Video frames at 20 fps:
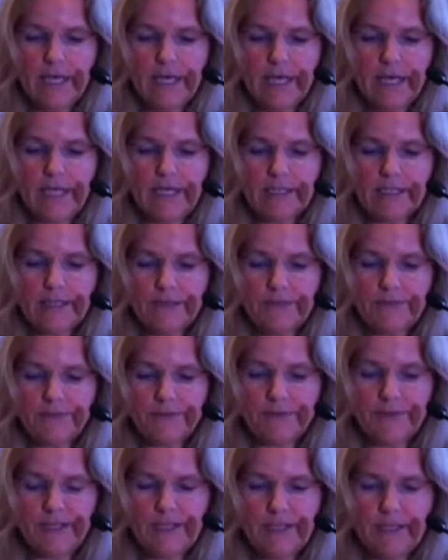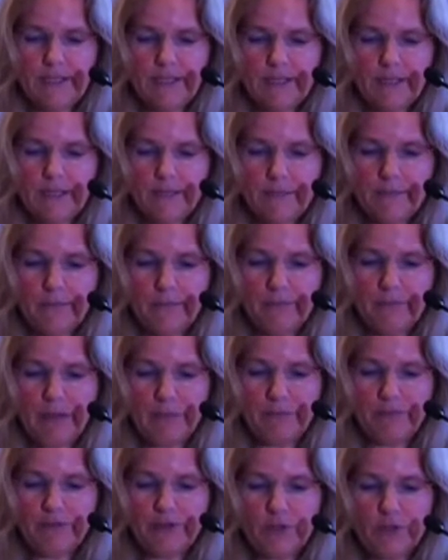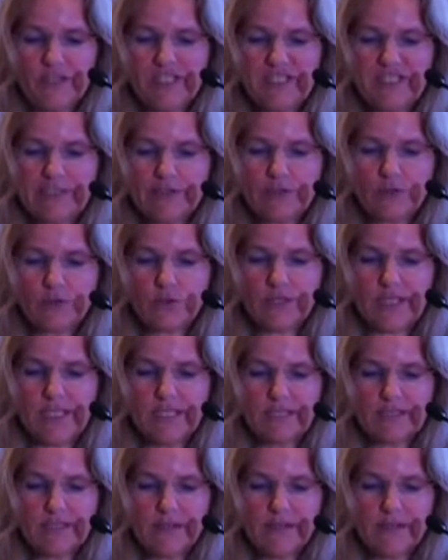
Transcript: and if the pump flow is increased,